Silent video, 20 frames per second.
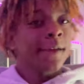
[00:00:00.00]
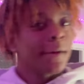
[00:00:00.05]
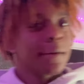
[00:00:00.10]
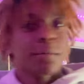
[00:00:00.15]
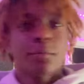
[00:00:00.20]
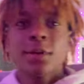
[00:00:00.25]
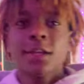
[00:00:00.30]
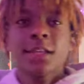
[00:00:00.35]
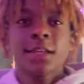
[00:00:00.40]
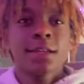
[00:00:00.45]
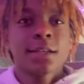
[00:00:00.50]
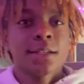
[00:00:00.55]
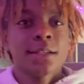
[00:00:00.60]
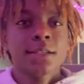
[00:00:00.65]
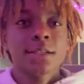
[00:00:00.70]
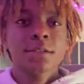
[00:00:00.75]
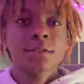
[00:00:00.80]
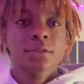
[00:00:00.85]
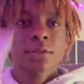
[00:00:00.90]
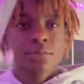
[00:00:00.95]
But yeah,
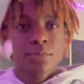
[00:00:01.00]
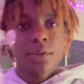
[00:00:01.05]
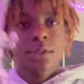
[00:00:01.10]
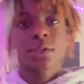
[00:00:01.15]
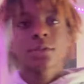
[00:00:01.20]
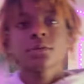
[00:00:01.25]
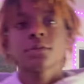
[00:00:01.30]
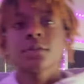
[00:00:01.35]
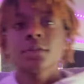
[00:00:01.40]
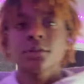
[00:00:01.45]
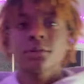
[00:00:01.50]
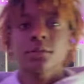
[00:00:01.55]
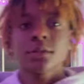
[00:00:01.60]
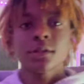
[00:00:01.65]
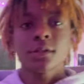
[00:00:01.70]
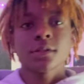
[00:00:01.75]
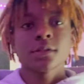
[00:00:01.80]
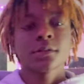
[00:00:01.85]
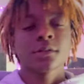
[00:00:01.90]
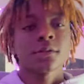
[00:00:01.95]
these are the
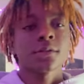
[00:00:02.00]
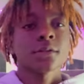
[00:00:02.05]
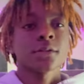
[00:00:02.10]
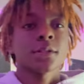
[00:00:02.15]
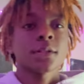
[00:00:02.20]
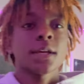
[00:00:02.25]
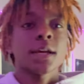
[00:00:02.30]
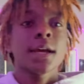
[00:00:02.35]
B23s, you know what I'm saying?